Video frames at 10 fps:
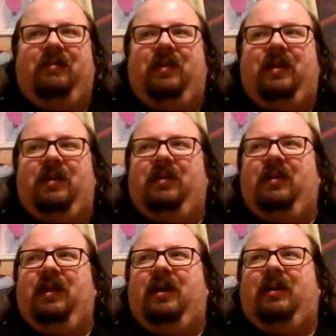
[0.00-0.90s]
but
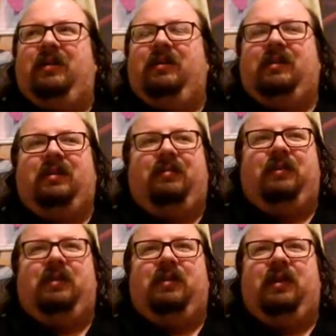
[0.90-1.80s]
yeah, it's
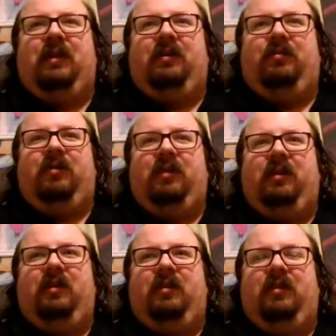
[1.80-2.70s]
coming into
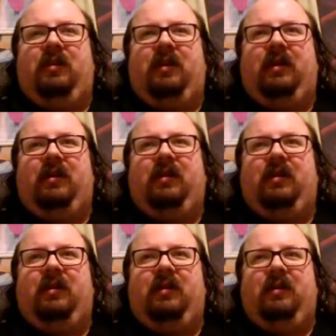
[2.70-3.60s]
Android
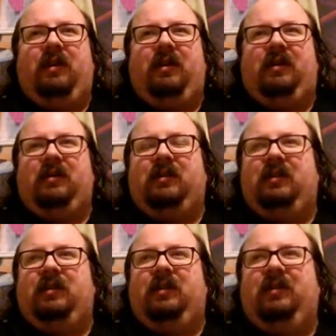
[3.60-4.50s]
and
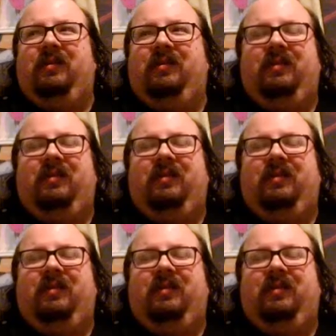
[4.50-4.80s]
iOS. The